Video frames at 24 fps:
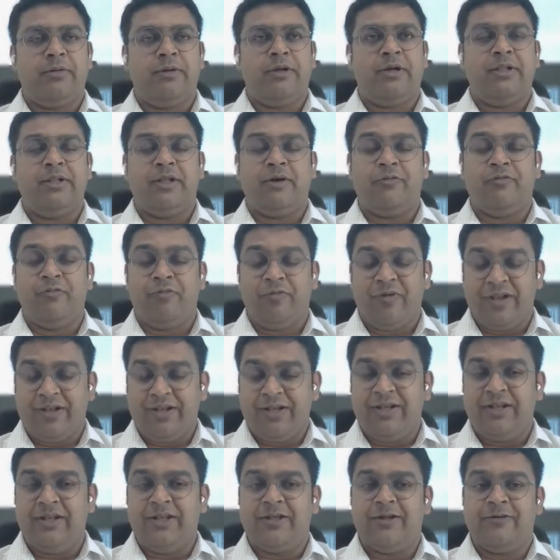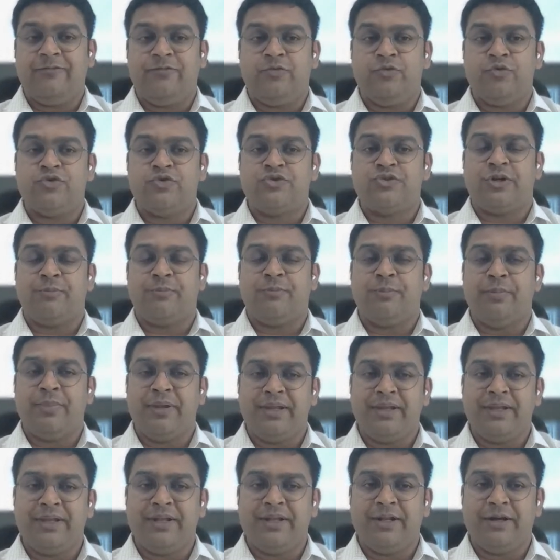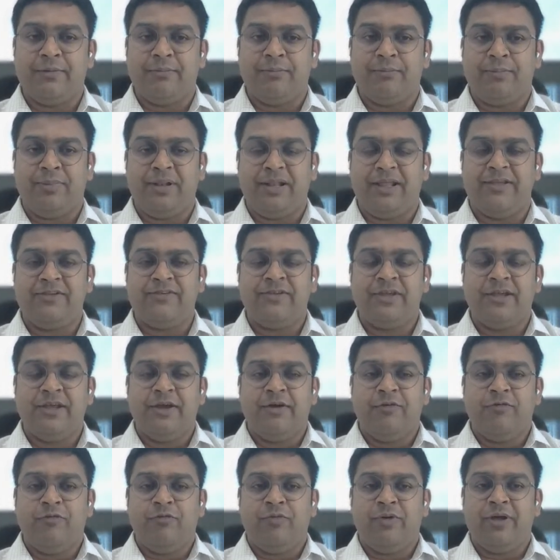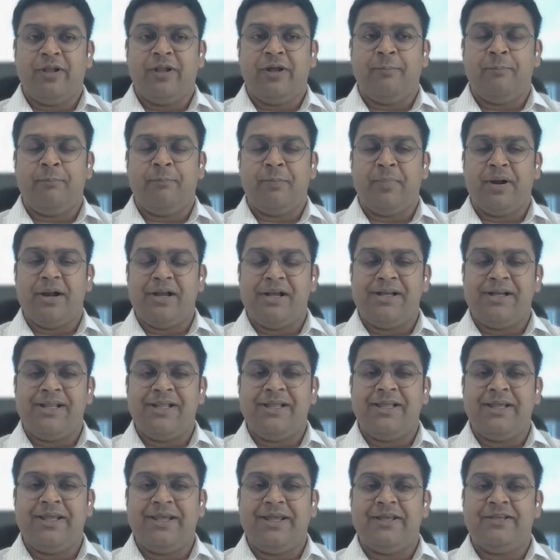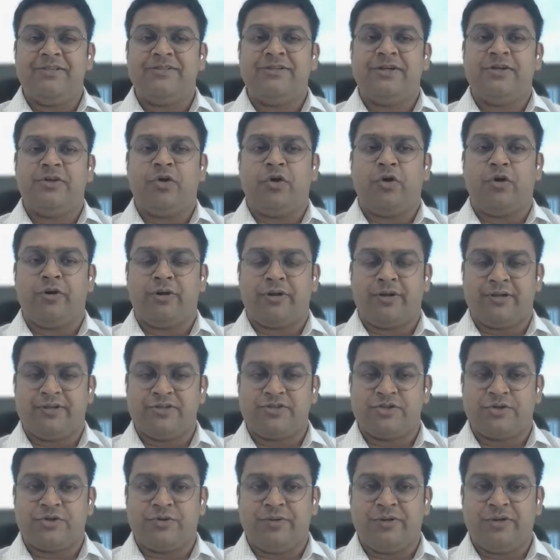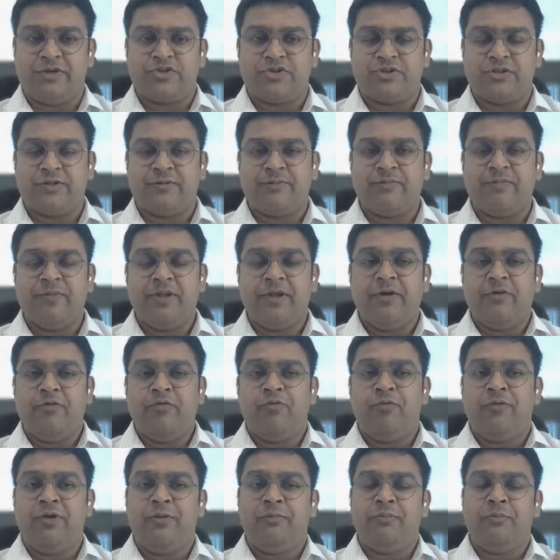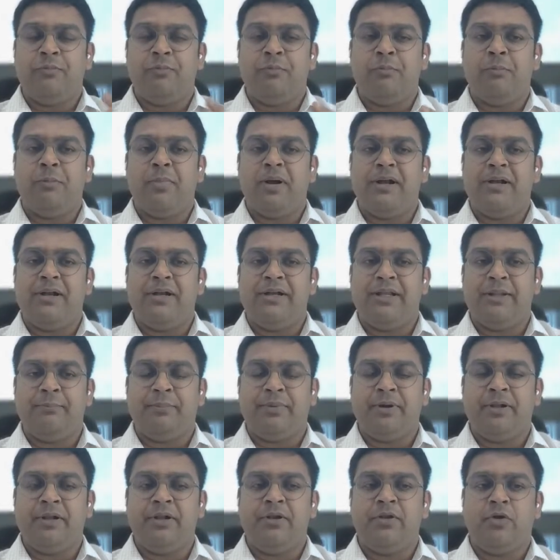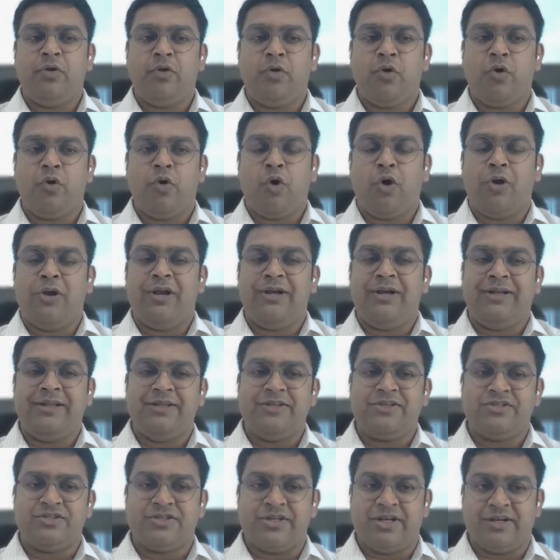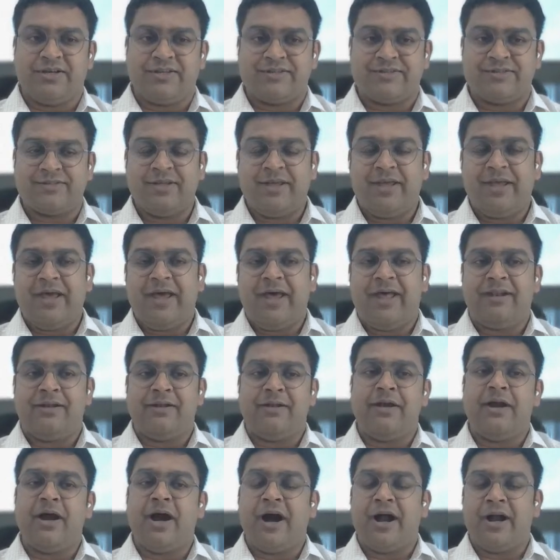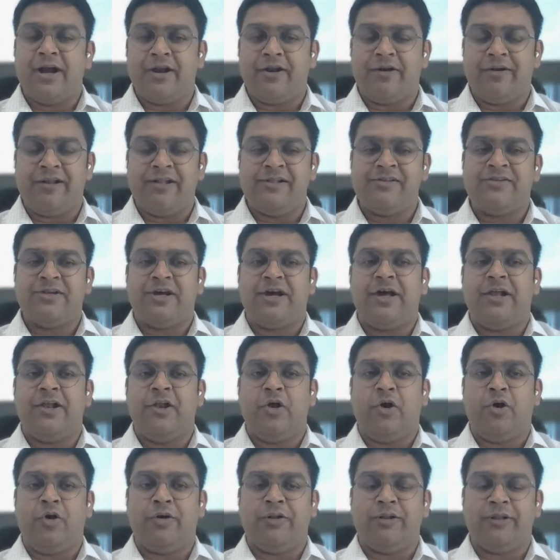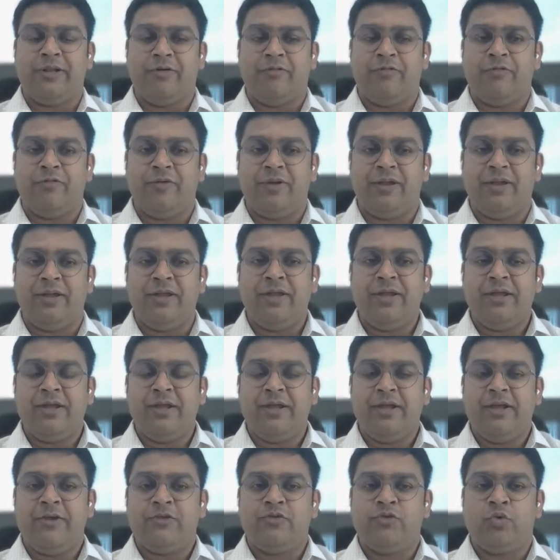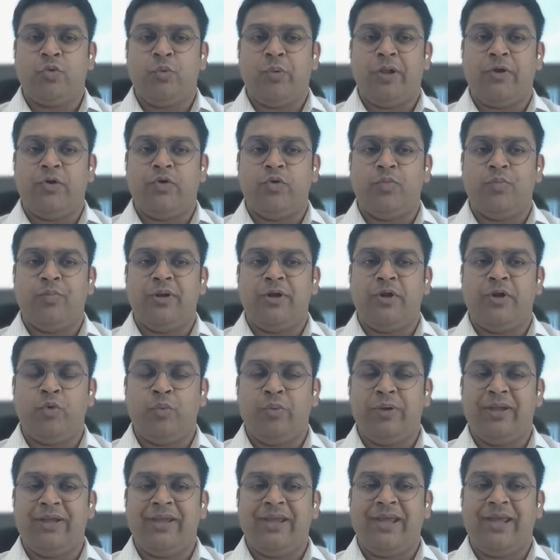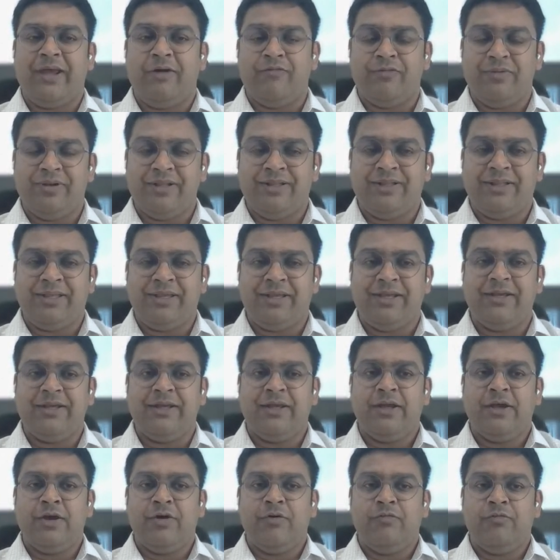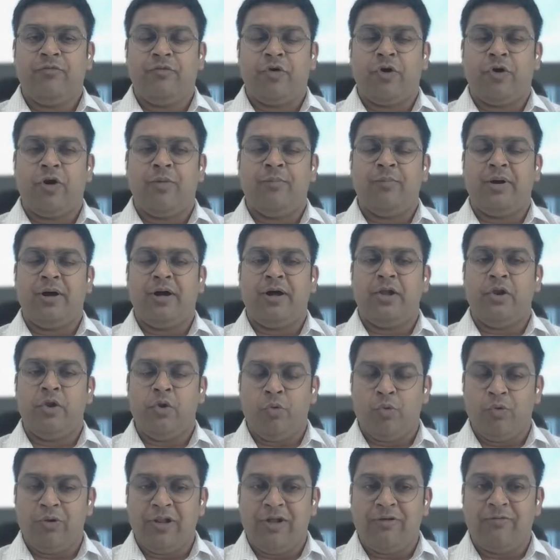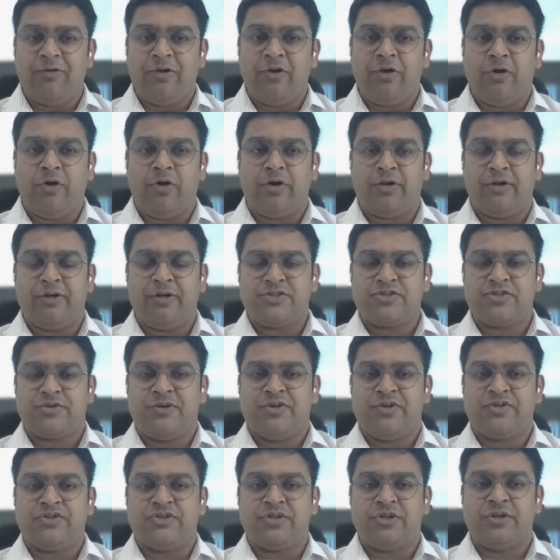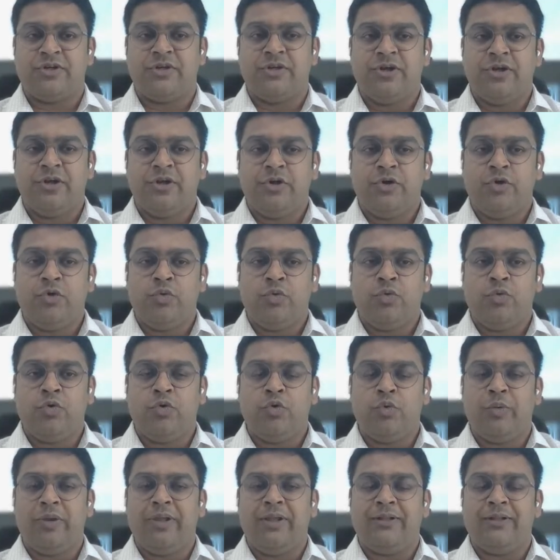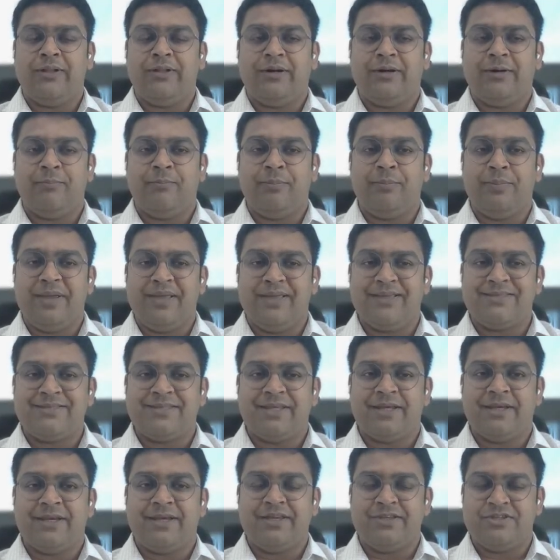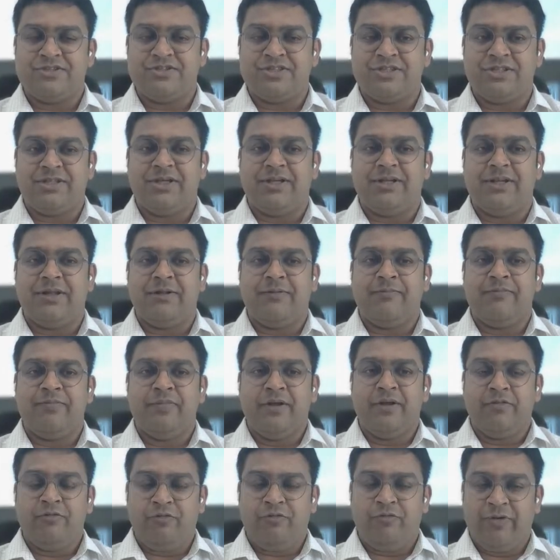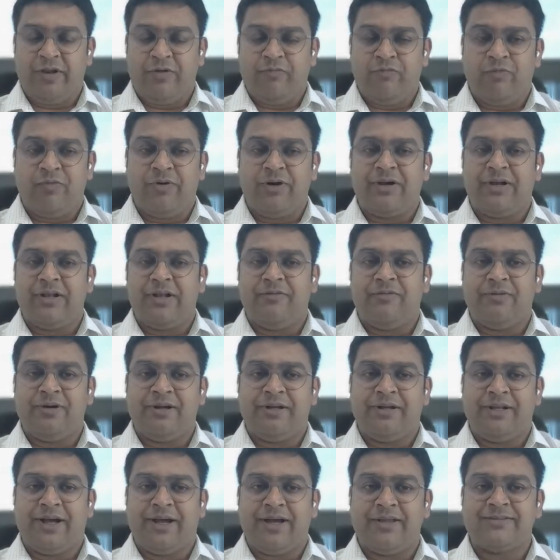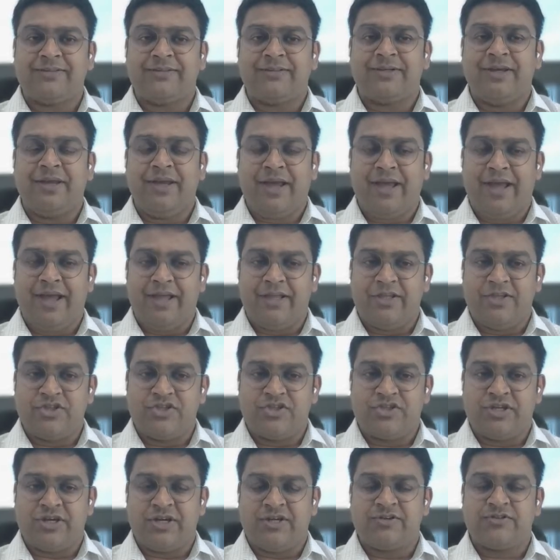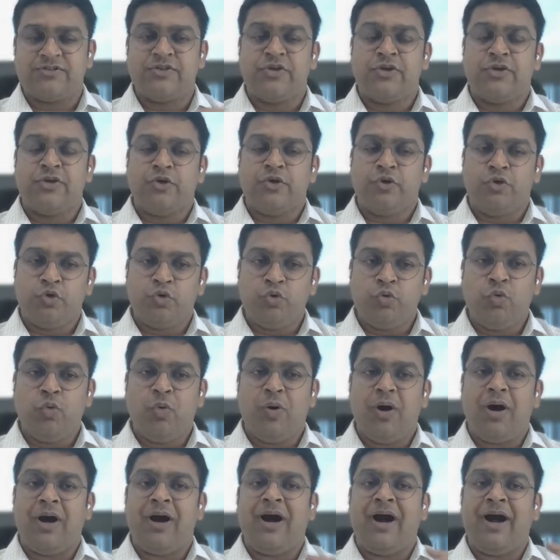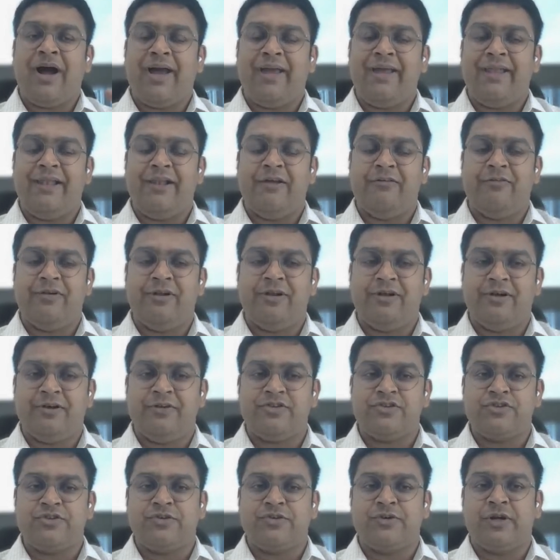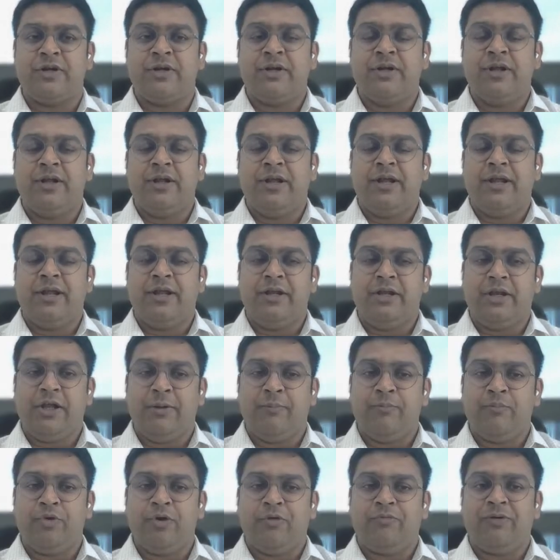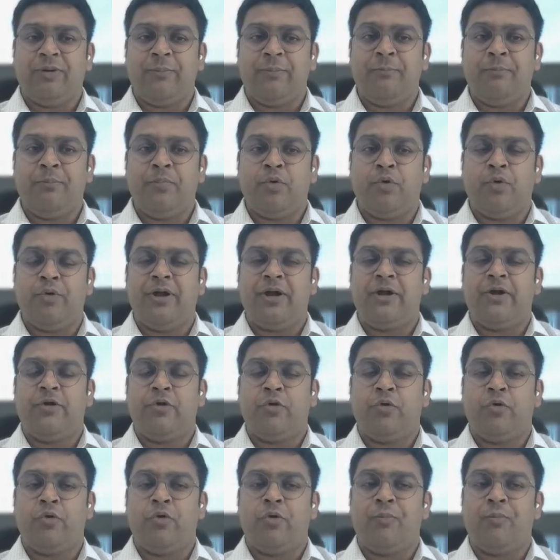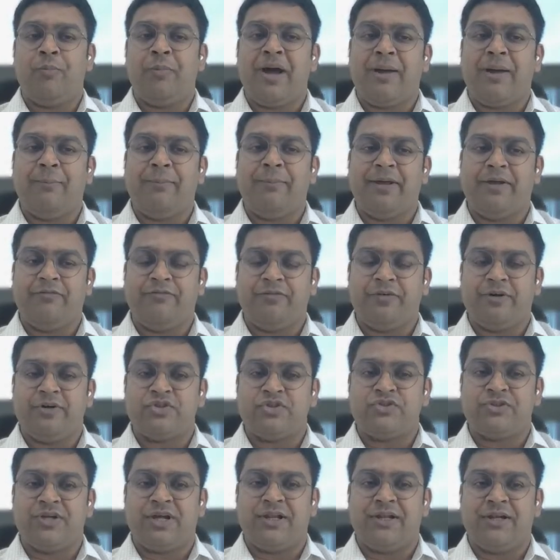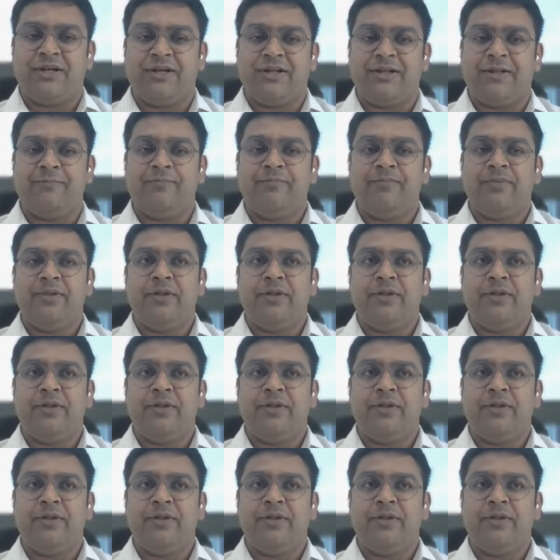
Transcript: in the very near future, be in a place where a multi-agent orchestration with multiple quality checks and guardrails along the way is going to be doing everything from a low-level orchestration to doing the basic engineering framework level tasks and checks to a high-level construct in terms of a product roadmap and functionality.